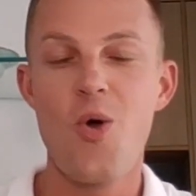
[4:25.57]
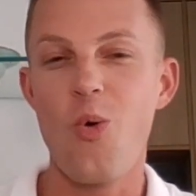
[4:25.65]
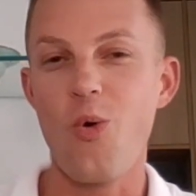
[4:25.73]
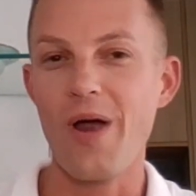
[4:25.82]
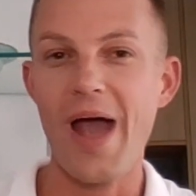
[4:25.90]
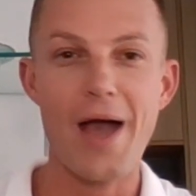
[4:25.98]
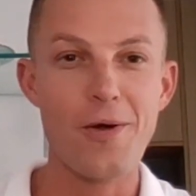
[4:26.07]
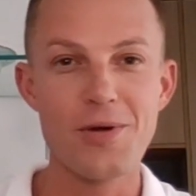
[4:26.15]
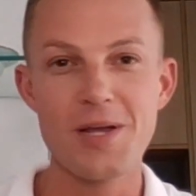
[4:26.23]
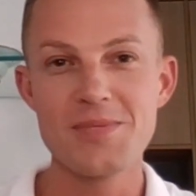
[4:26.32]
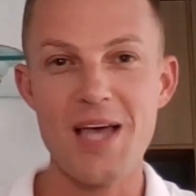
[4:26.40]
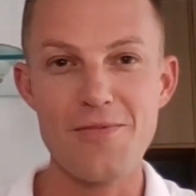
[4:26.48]
or
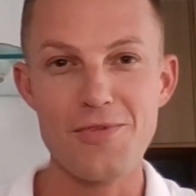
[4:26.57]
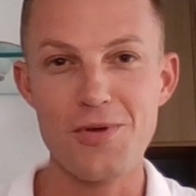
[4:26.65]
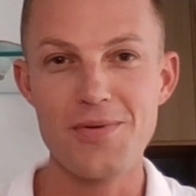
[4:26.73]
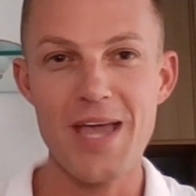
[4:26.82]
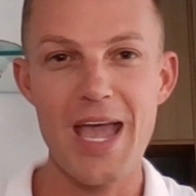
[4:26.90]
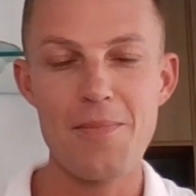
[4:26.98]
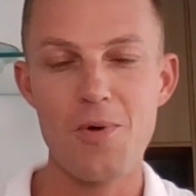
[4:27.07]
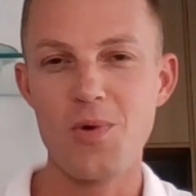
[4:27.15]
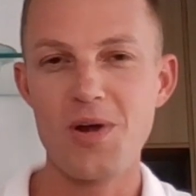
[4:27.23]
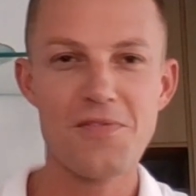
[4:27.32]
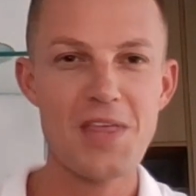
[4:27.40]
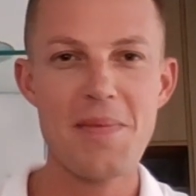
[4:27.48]
acronyms after their name or
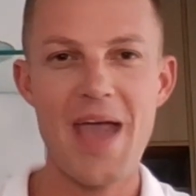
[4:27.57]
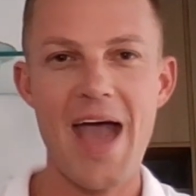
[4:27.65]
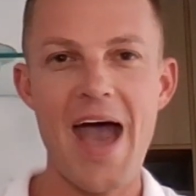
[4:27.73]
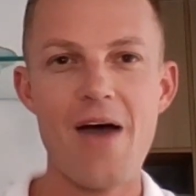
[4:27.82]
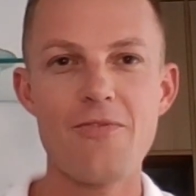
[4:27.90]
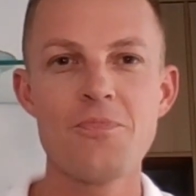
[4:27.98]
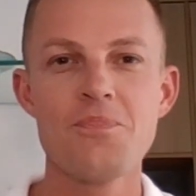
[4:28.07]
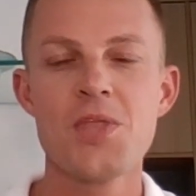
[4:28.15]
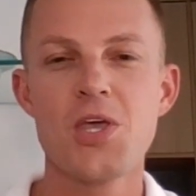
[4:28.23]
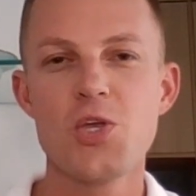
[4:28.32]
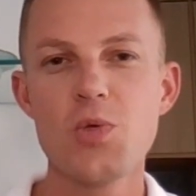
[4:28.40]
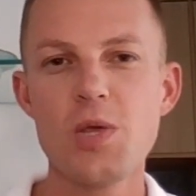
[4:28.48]
whatever they may have.
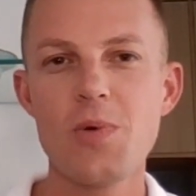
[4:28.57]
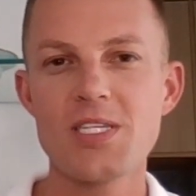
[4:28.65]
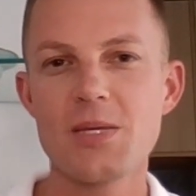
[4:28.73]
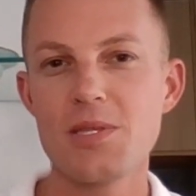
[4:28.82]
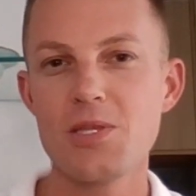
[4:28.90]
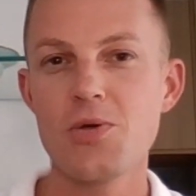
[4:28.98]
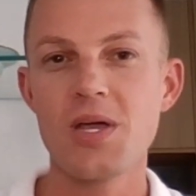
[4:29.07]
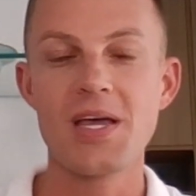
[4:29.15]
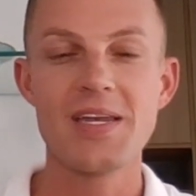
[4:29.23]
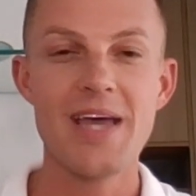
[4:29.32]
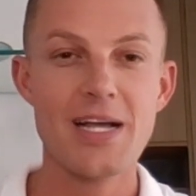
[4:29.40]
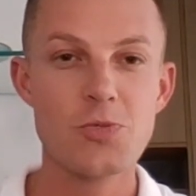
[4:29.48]
You really want something that you can
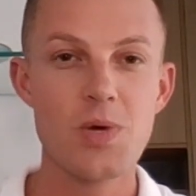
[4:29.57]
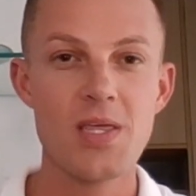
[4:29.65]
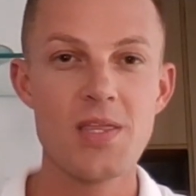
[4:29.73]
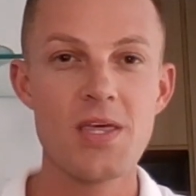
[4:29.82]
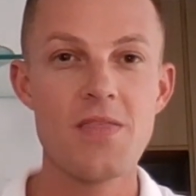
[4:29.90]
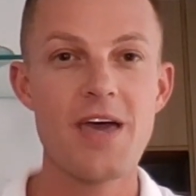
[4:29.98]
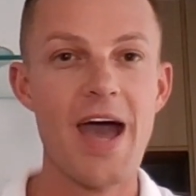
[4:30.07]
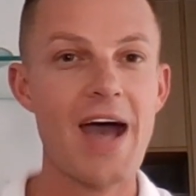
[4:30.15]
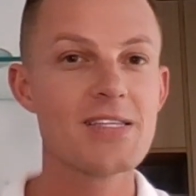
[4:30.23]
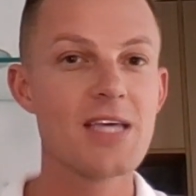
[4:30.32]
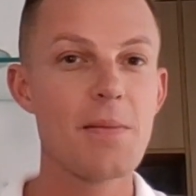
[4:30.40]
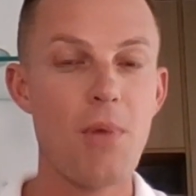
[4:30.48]
connect with, that
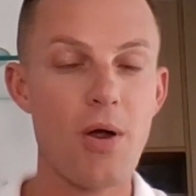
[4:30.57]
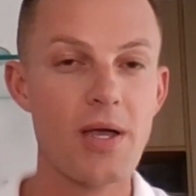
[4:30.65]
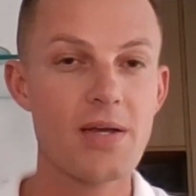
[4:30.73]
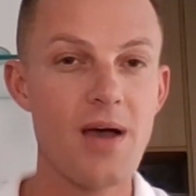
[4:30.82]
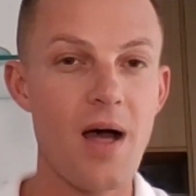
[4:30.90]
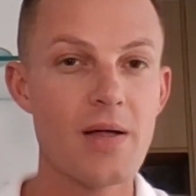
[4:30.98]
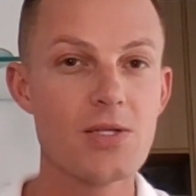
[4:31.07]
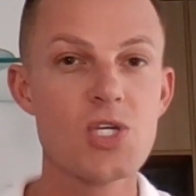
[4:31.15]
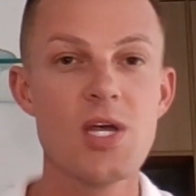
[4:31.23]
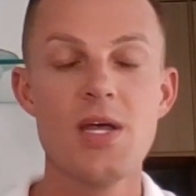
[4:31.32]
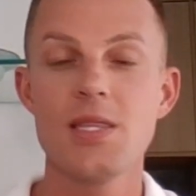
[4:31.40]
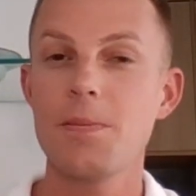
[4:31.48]
has that market knowledge,
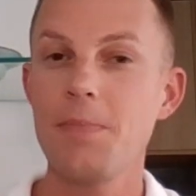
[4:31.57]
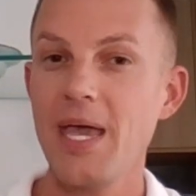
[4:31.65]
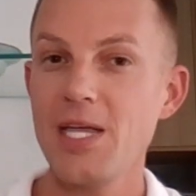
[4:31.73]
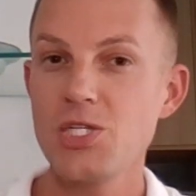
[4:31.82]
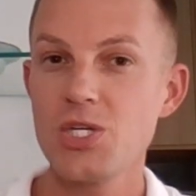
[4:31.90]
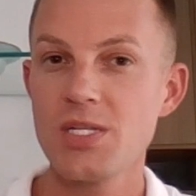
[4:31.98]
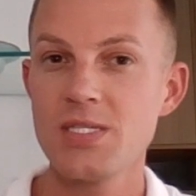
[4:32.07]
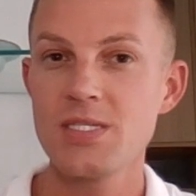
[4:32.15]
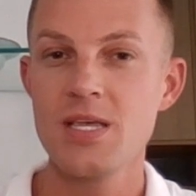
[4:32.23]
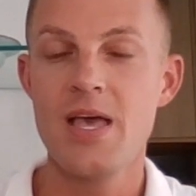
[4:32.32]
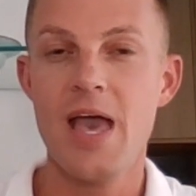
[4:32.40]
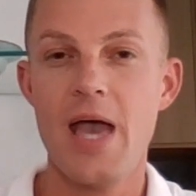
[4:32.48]
the
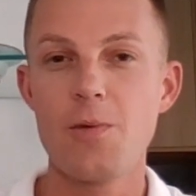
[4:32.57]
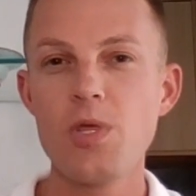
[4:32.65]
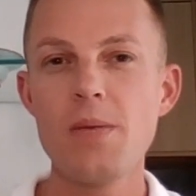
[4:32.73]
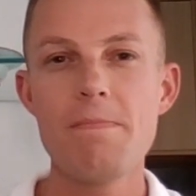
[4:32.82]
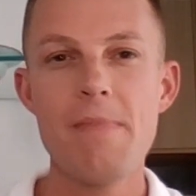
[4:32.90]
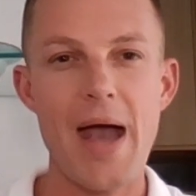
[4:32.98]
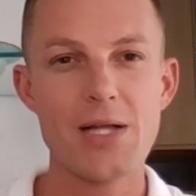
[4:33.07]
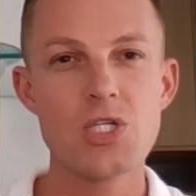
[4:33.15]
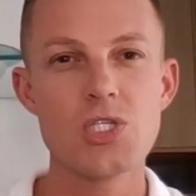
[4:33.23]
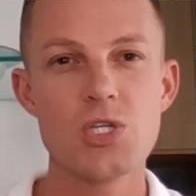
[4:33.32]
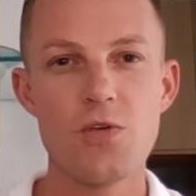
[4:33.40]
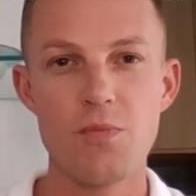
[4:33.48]
patience, and really
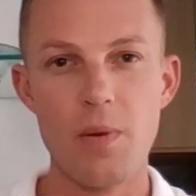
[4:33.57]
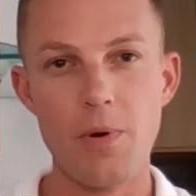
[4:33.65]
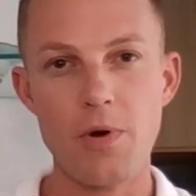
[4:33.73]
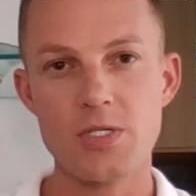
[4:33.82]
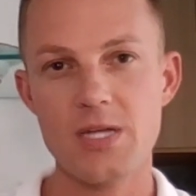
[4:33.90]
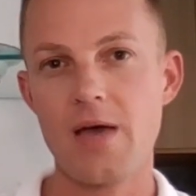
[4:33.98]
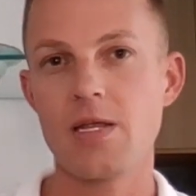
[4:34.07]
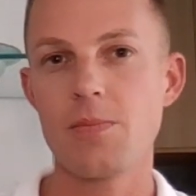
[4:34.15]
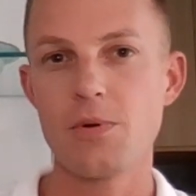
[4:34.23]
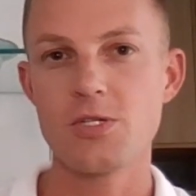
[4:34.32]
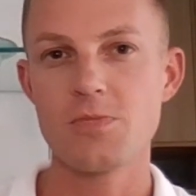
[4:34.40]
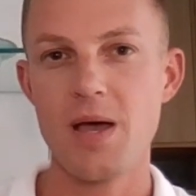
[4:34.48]
matches you from a personality
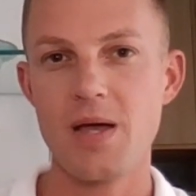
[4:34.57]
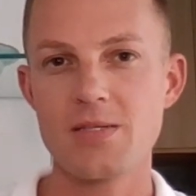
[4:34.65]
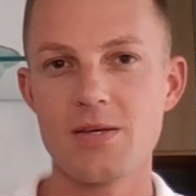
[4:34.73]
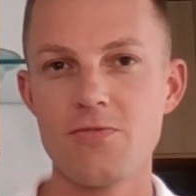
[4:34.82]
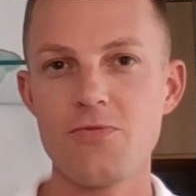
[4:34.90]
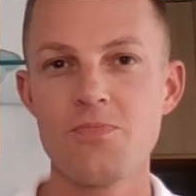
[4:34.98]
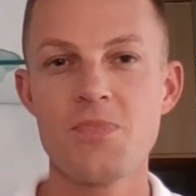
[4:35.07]
perspective.